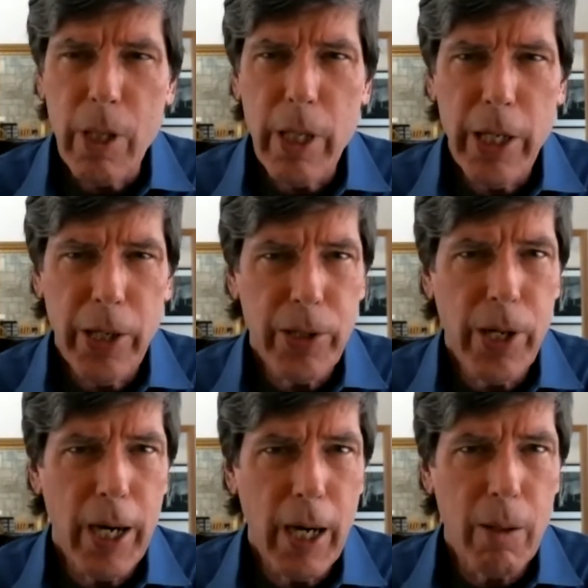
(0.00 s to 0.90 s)
in
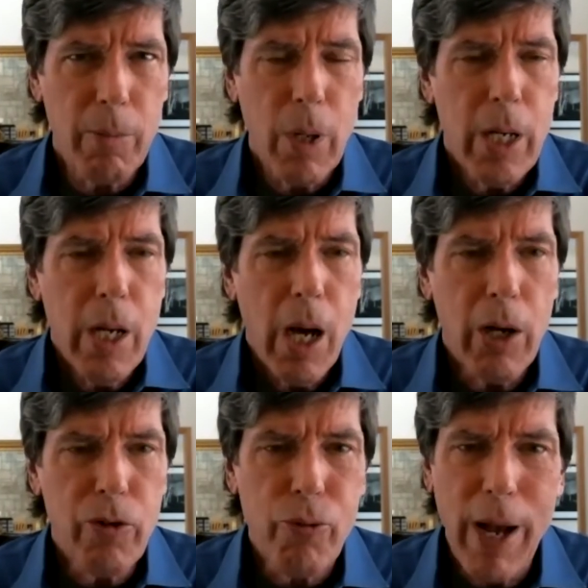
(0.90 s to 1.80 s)

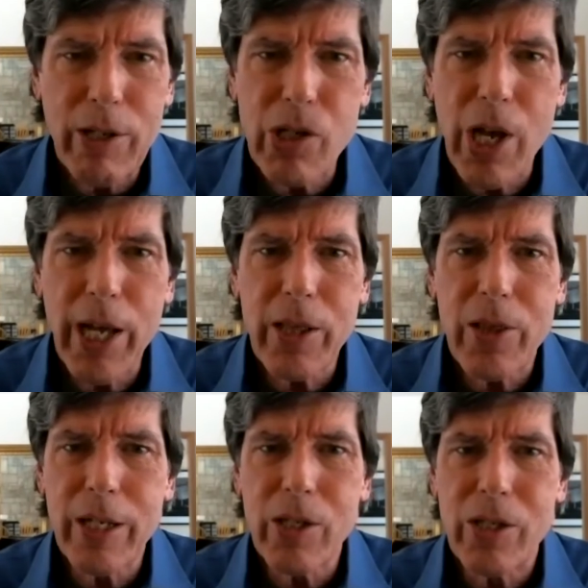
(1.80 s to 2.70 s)
addressing
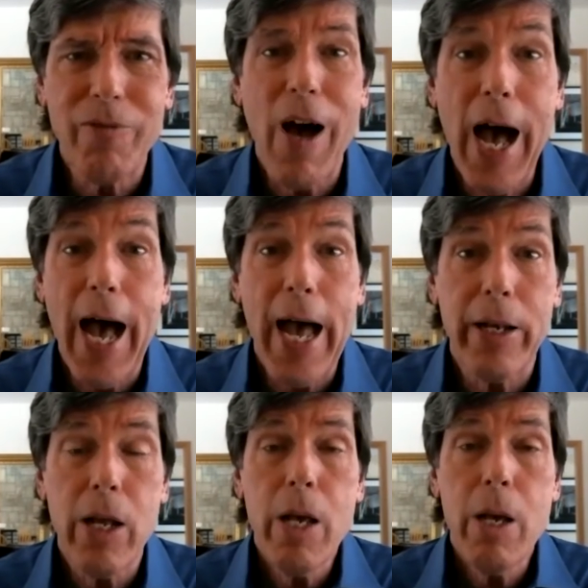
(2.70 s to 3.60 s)
the divide
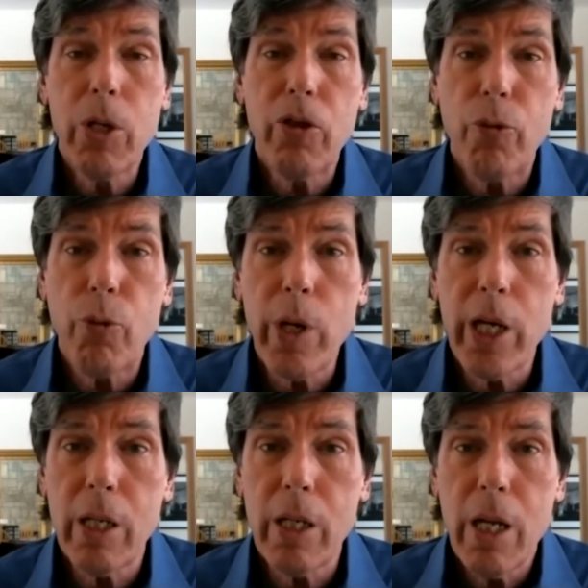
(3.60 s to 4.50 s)

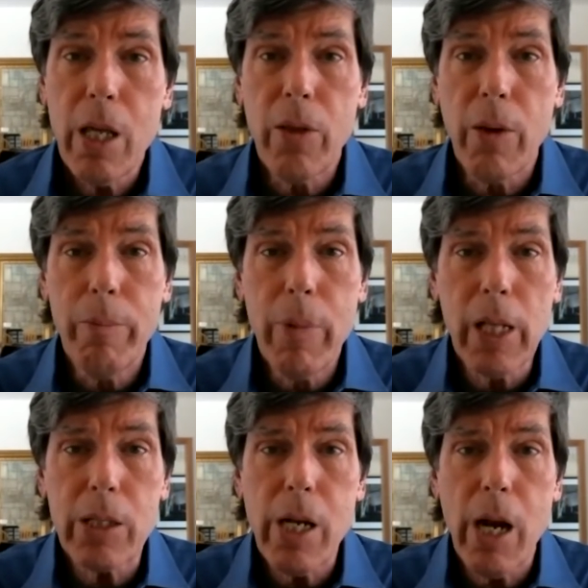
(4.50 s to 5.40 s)
between the
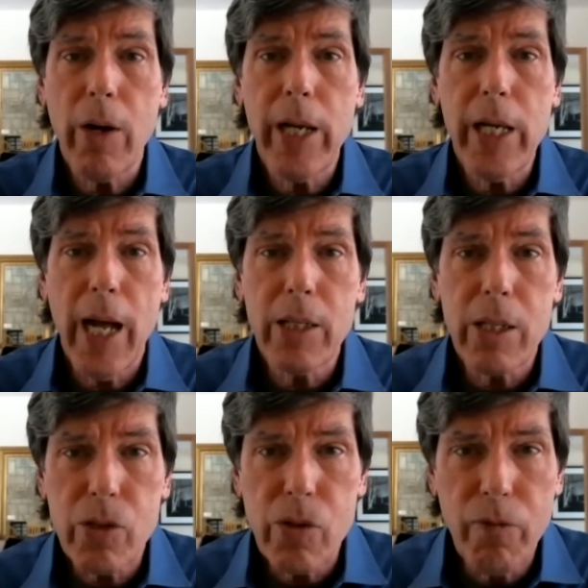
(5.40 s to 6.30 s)
military and the
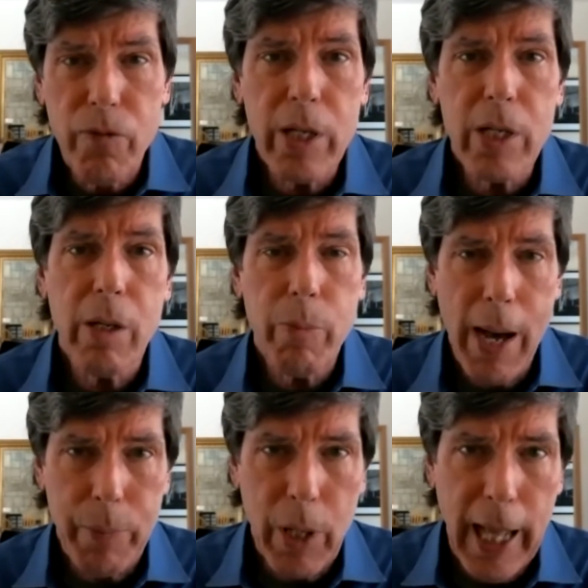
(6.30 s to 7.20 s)
civilian
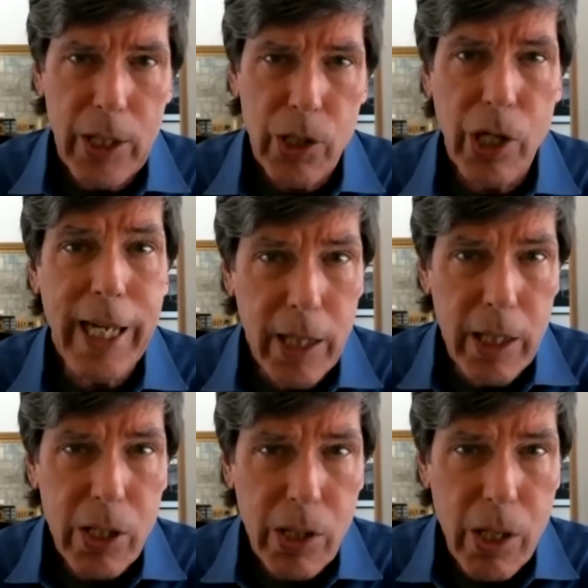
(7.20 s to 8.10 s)
population in
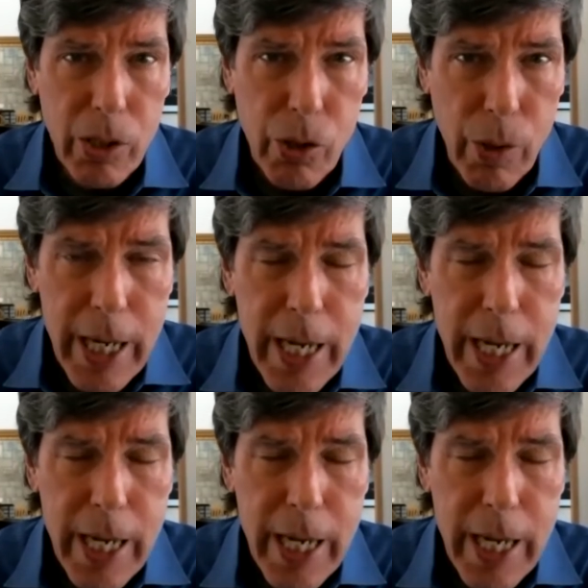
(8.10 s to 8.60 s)
this country.